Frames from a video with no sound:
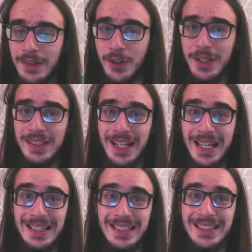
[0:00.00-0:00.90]
If you're into
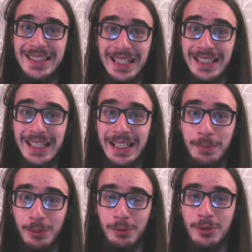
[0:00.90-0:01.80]
insanely
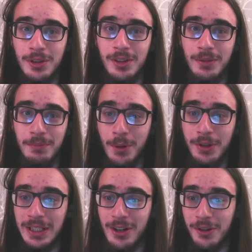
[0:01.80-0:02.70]
brutal
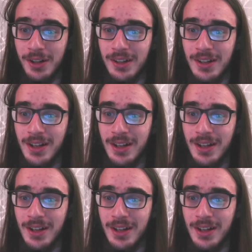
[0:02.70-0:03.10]
body horror,